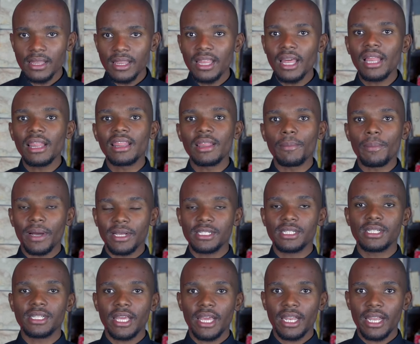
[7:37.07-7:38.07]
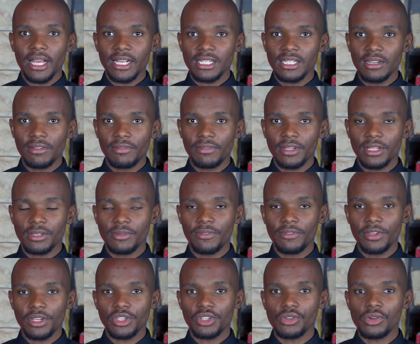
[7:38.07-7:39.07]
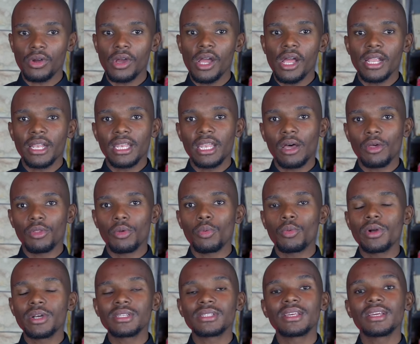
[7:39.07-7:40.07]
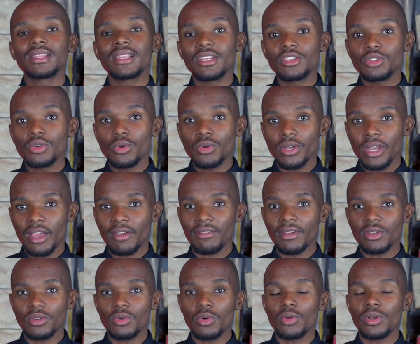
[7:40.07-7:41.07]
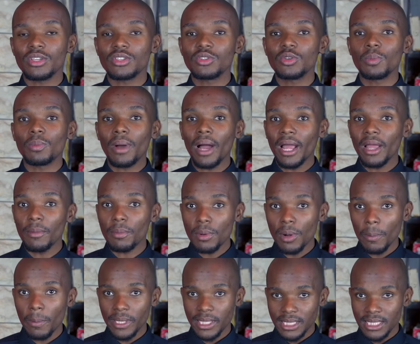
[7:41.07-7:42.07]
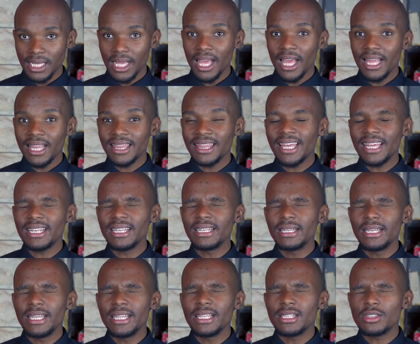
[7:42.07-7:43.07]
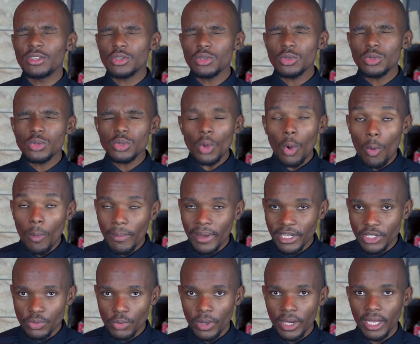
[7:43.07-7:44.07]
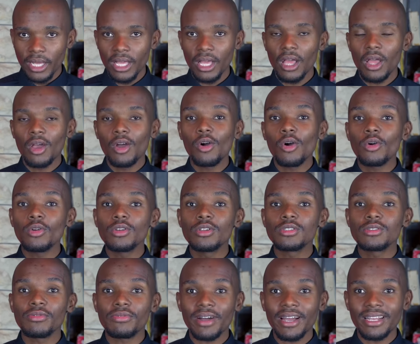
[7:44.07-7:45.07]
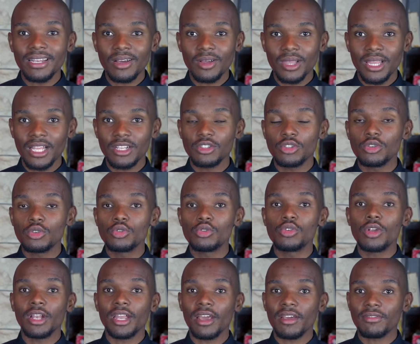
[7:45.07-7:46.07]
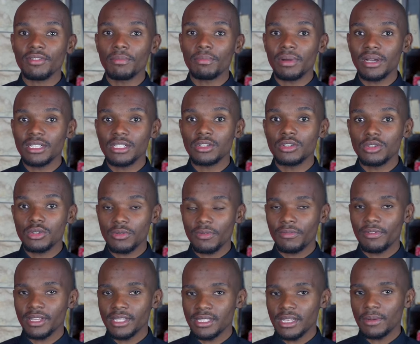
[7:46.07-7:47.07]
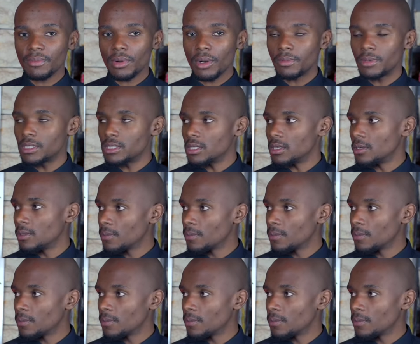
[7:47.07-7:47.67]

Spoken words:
Then the budget can actually fit you. Now, the worst thing that you could ever do is to buy a property that needs so much work, only to find out that you do not have the budget to fix that property.